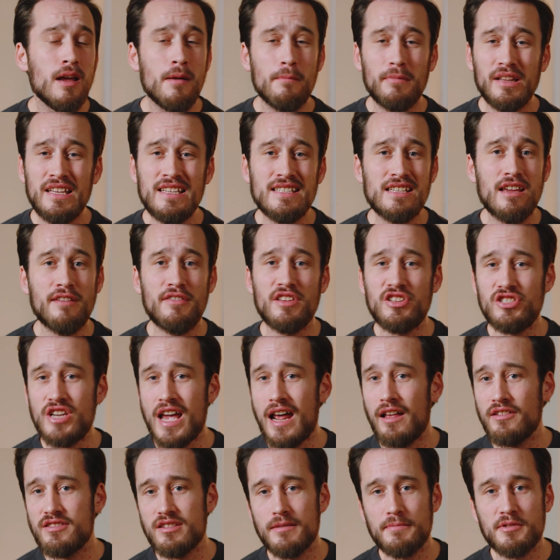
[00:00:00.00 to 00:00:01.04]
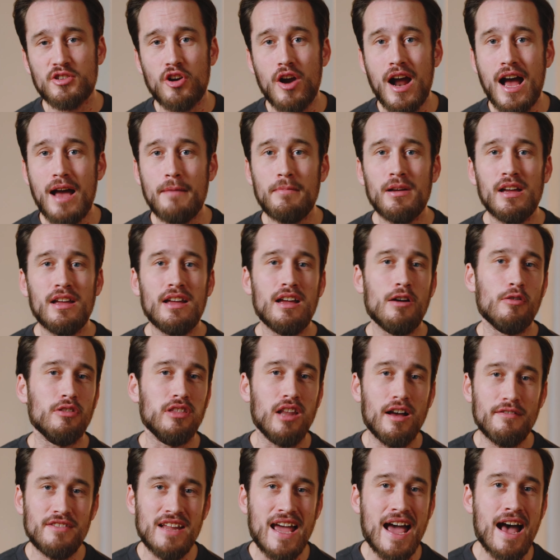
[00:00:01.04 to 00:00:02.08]
please give this channel a subscribe. I'd
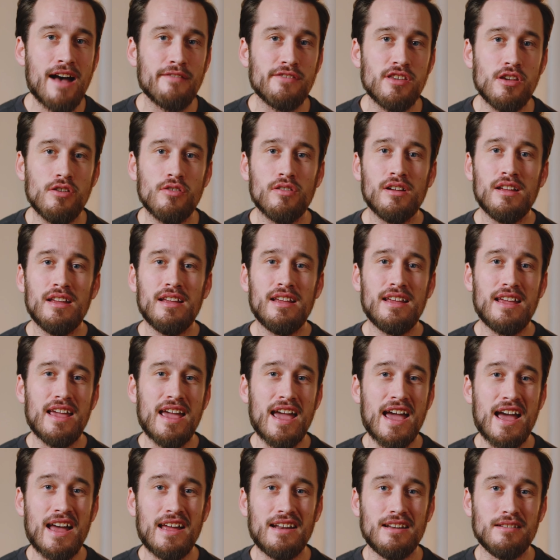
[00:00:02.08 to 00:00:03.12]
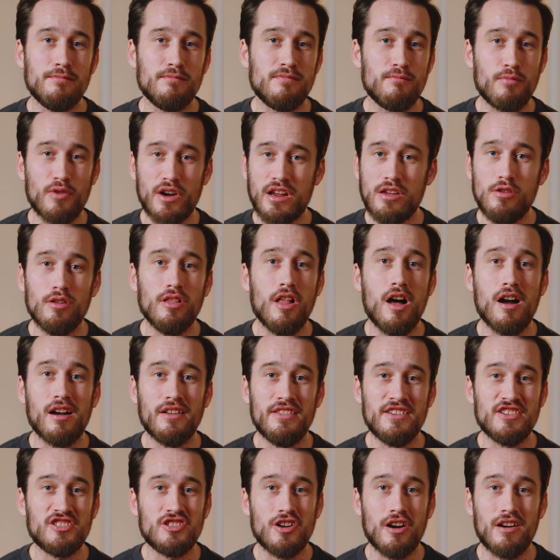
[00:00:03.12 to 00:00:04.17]
love to have you and bring you along on
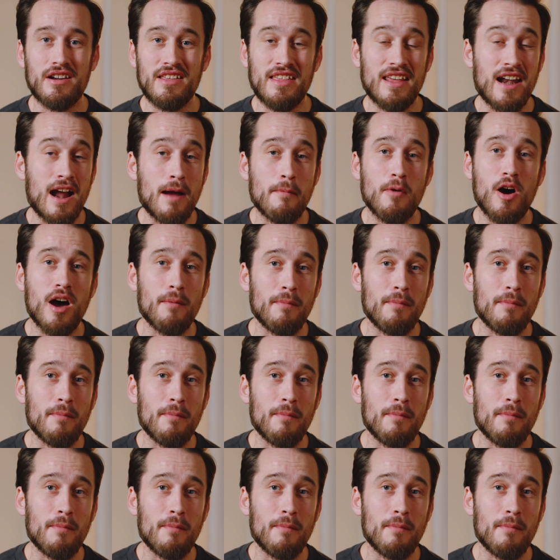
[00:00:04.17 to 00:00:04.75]
this journey that I'm on